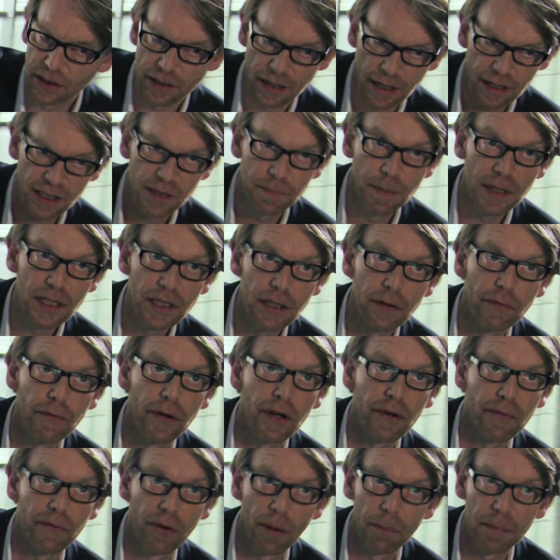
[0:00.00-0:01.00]
like
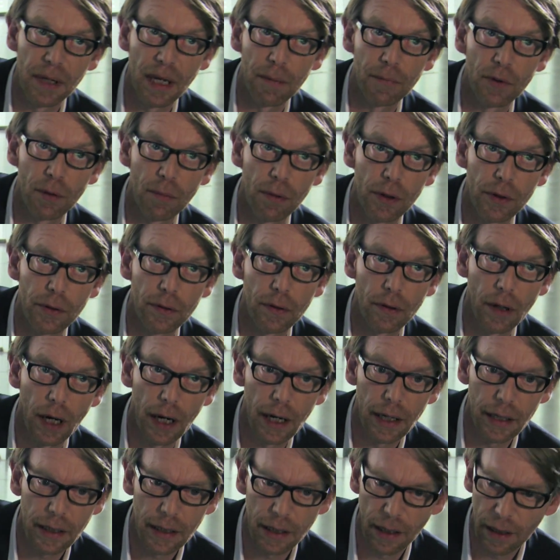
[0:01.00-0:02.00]
specific for BMW
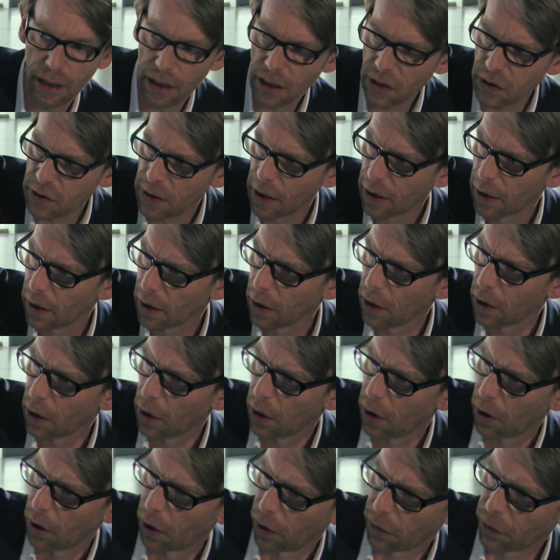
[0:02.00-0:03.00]
i cars.
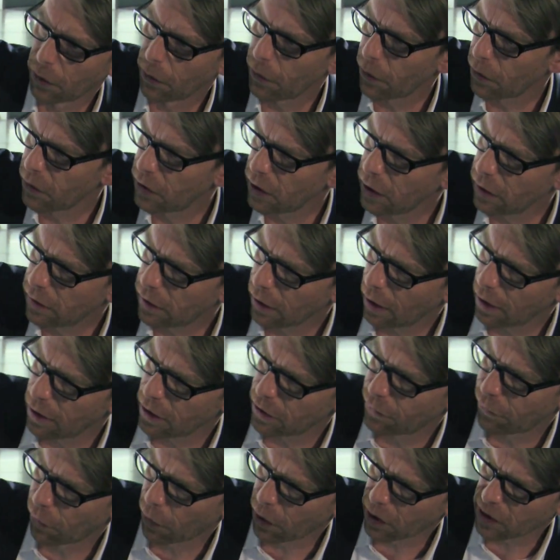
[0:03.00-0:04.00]
Another detail
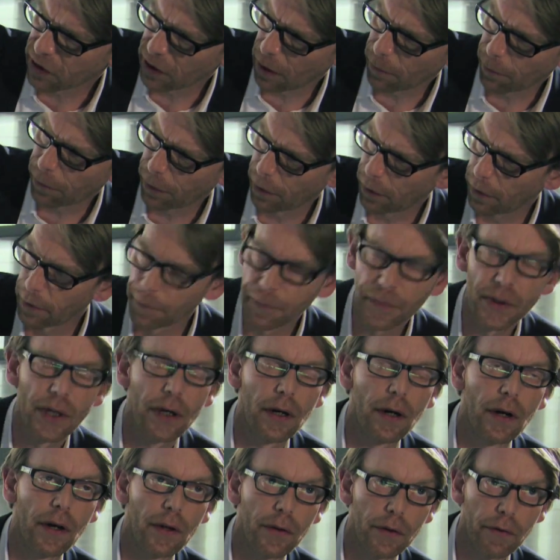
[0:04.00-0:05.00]
is, for example,
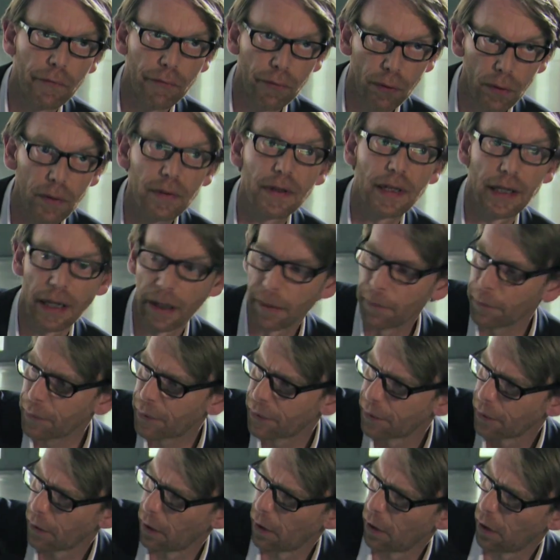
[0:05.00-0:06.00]
the front lamp,
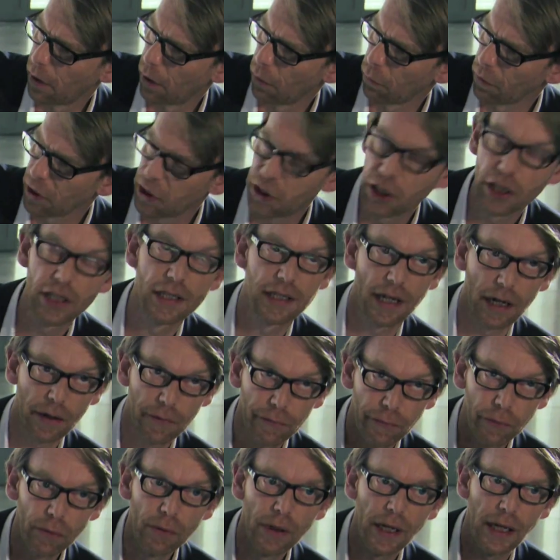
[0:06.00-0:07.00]
which is like
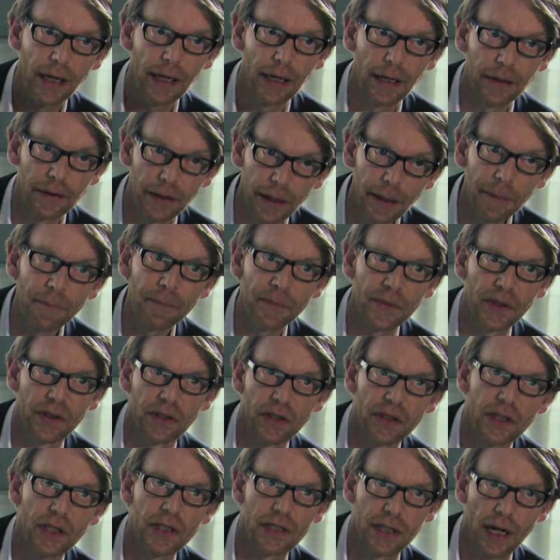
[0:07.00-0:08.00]
full LED.
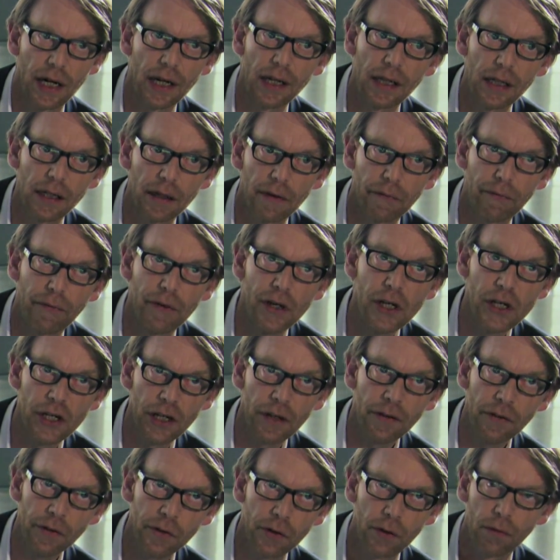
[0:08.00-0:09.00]
This is highly
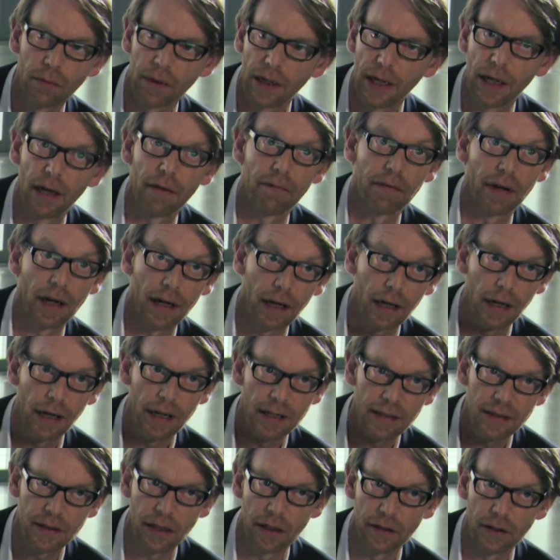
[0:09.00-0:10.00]
efficient. You will have like
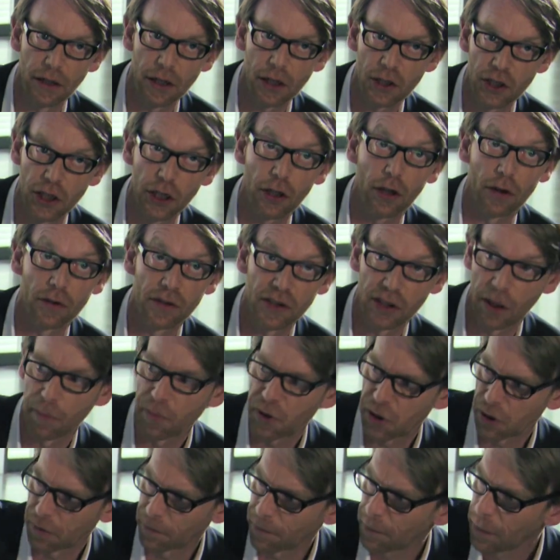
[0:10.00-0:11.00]
less energy
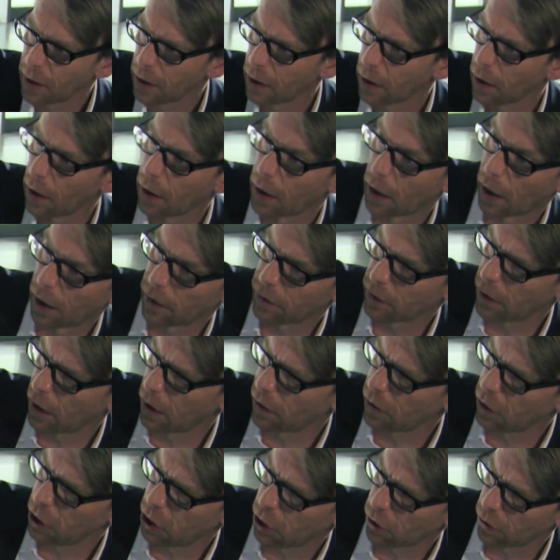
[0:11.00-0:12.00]
consumption. And
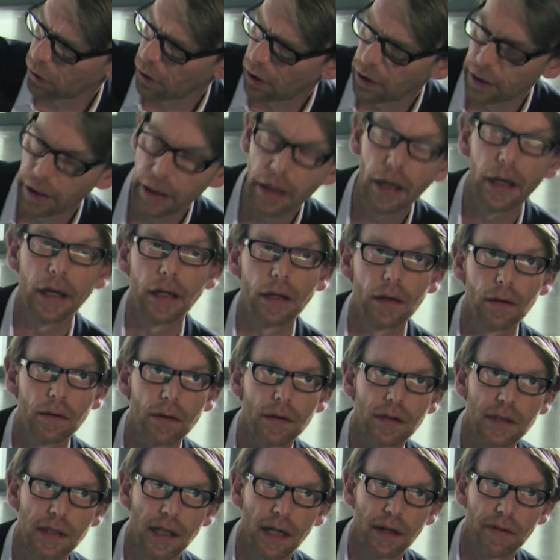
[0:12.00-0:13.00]
additionally, it
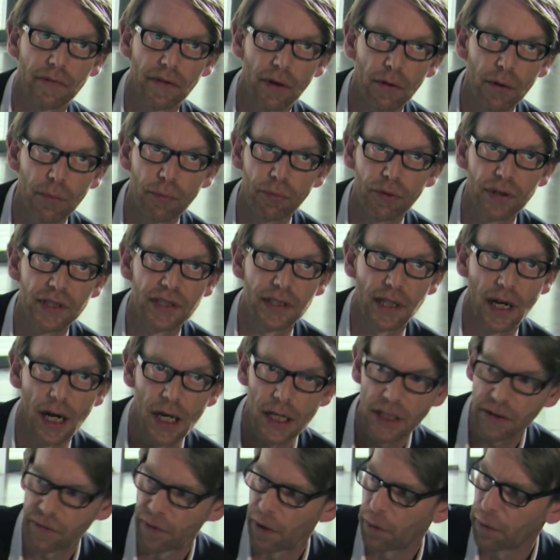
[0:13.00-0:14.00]
looks like very
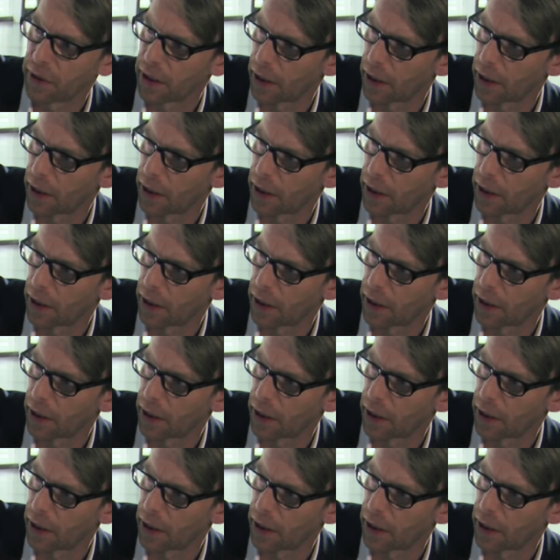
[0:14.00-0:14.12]
precise, very